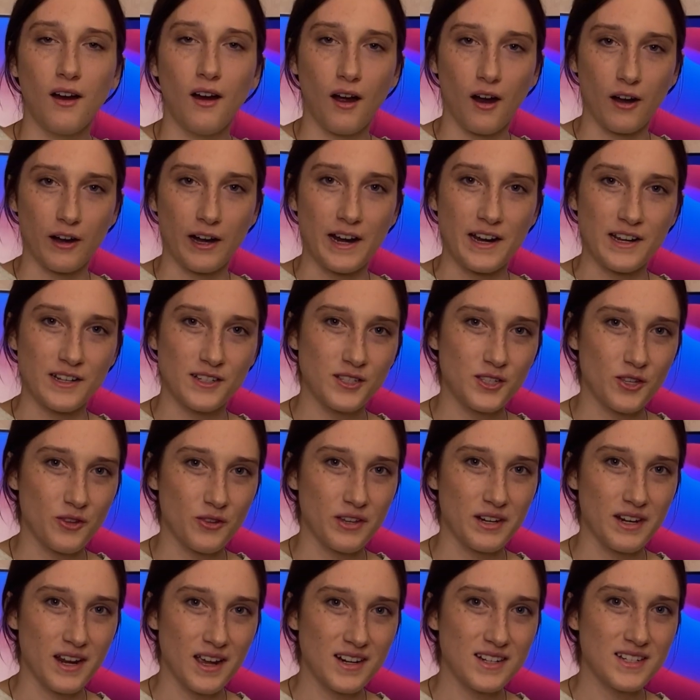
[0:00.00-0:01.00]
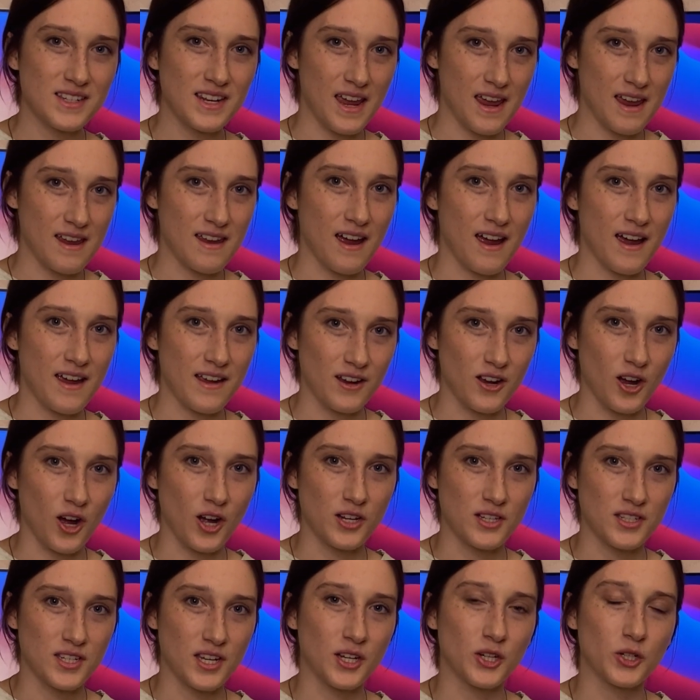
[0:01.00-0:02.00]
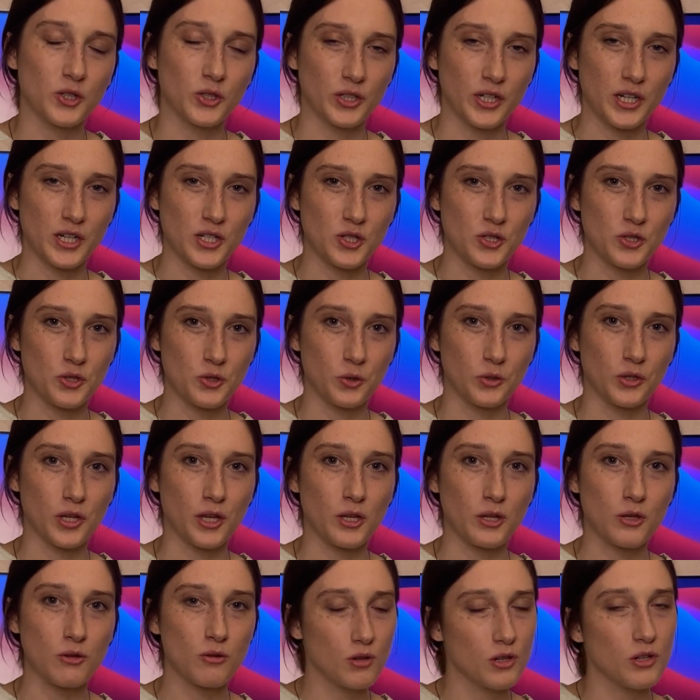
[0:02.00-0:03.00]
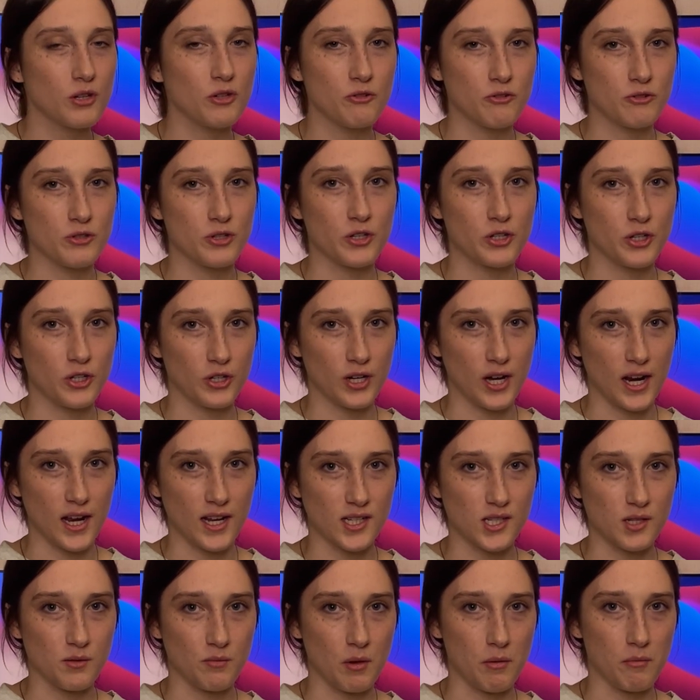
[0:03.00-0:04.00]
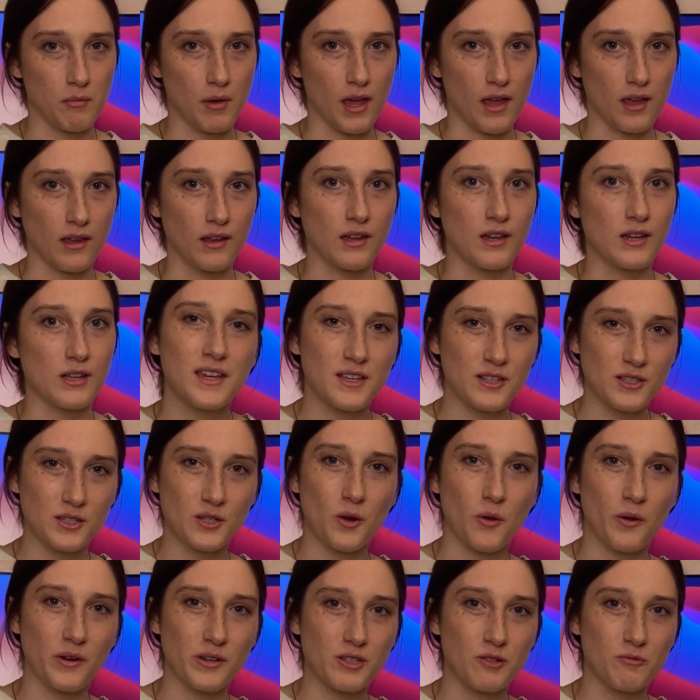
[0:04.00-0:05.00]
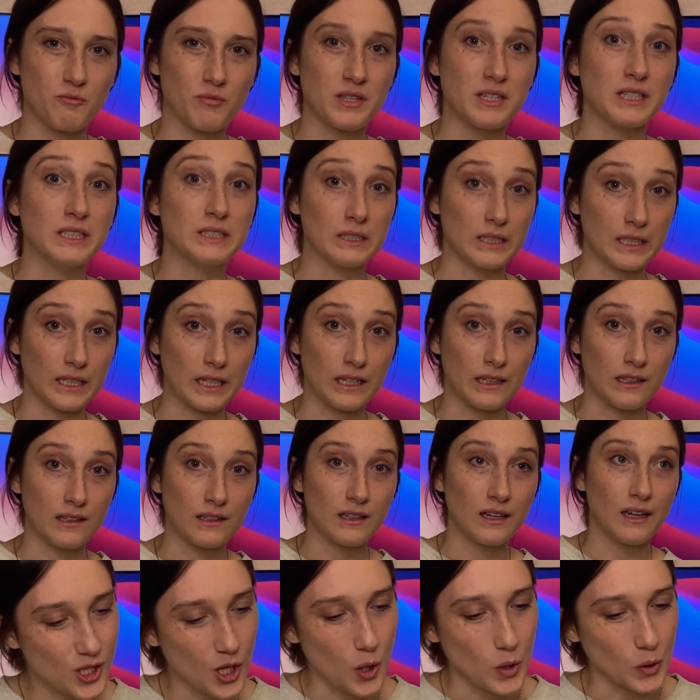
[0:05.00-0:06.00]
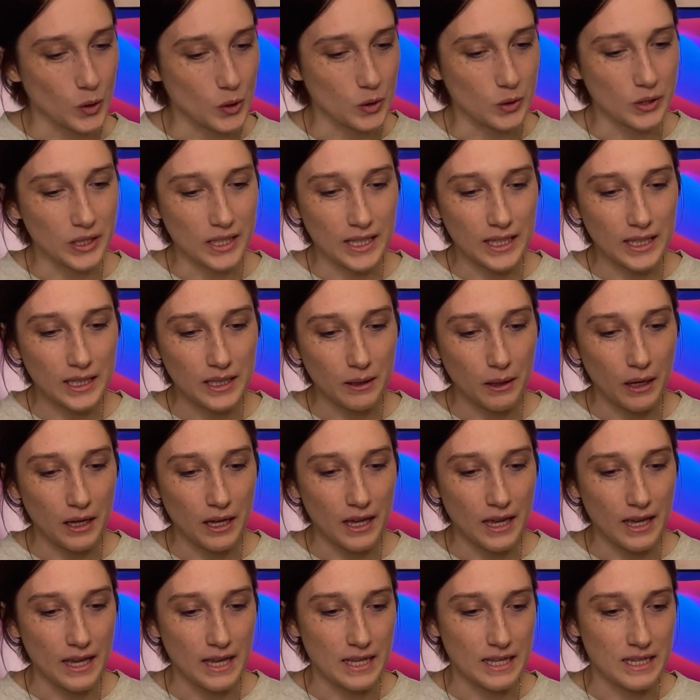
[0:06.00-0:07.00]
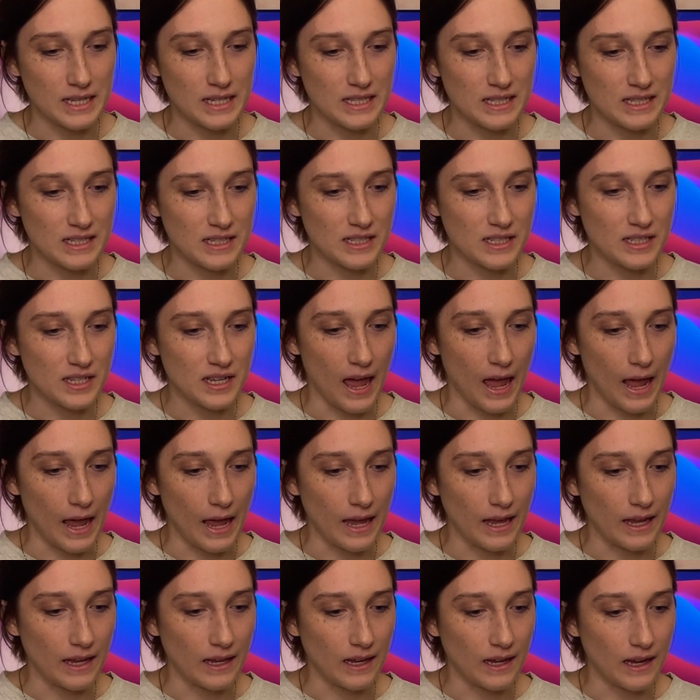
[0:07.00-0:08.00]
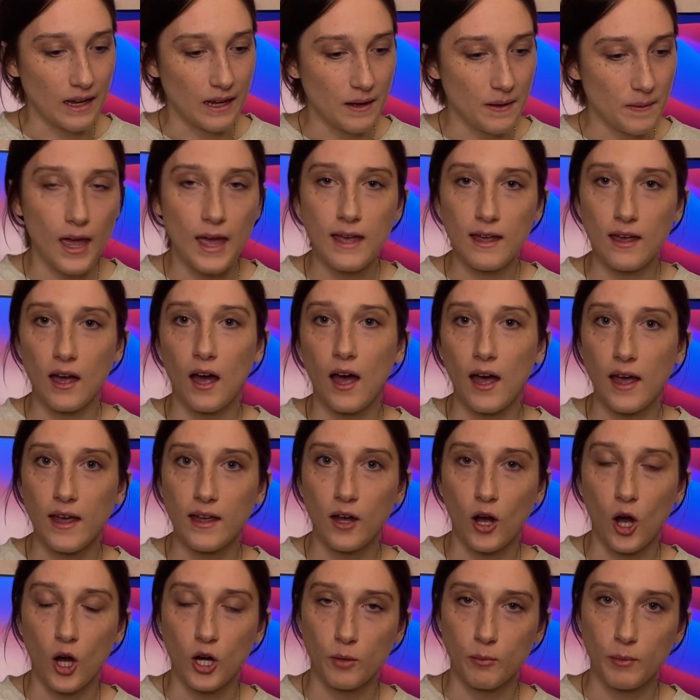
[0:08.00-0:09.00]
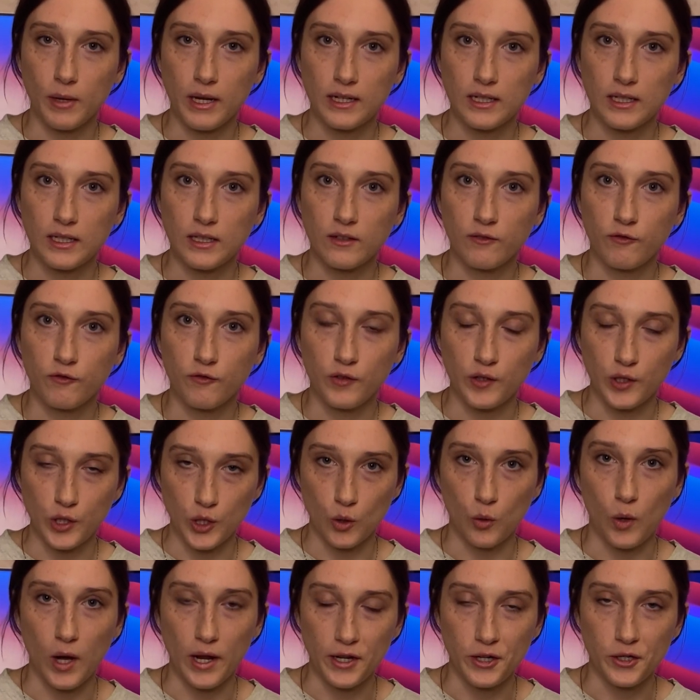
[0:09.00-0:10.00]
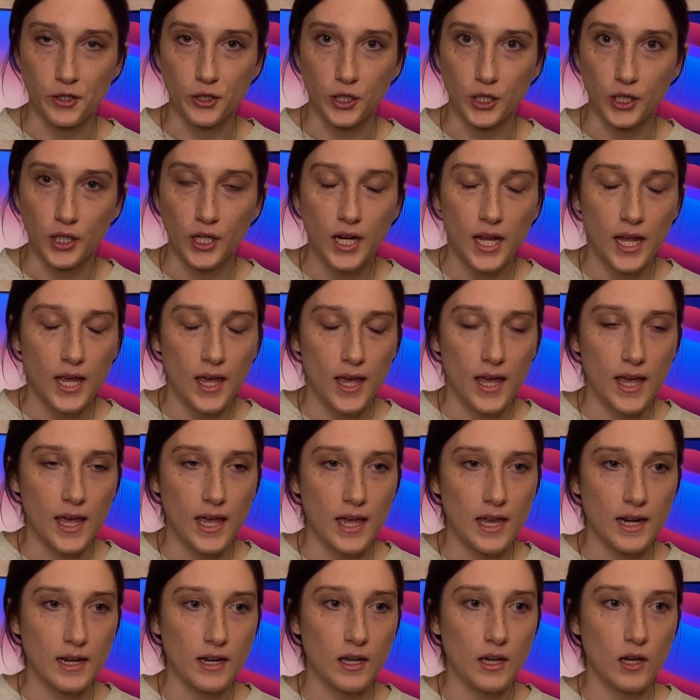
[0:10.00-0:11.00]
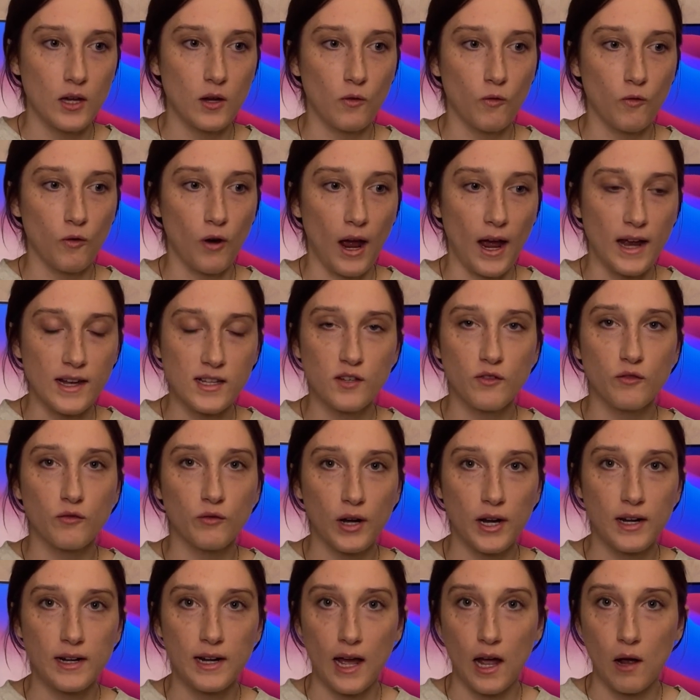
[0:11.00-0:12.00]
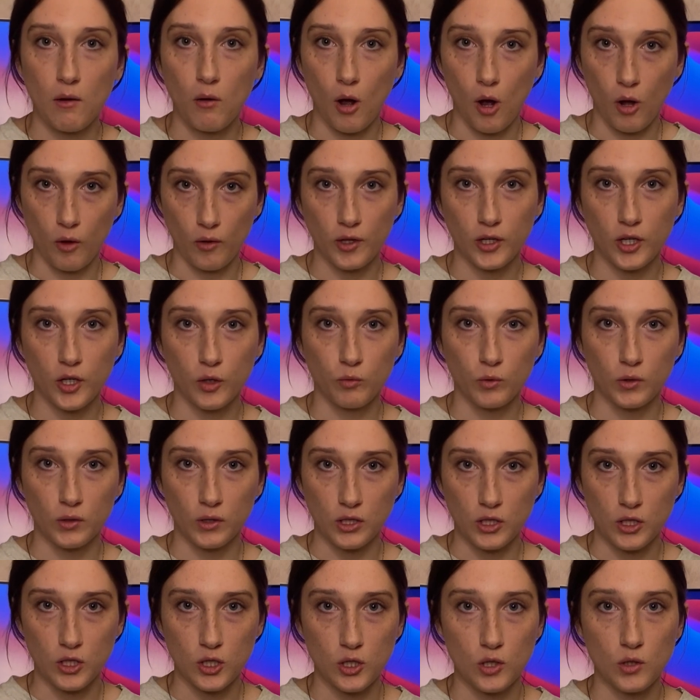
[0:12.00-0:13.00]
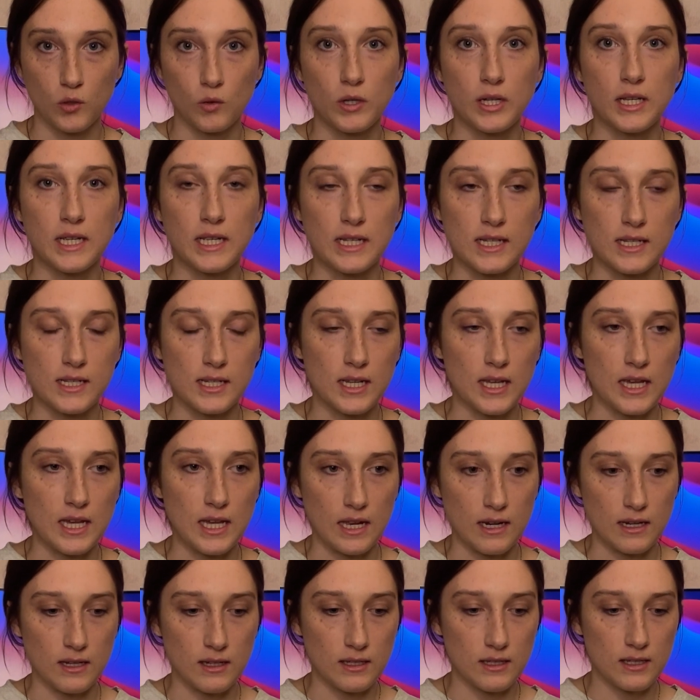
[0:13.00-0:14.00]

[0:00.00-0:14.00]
All right, so the next AI content creation tool that you can use in your SMMA is going to be Gling. So Gling is a AI automated video editor, and as of right now, all it can really do is it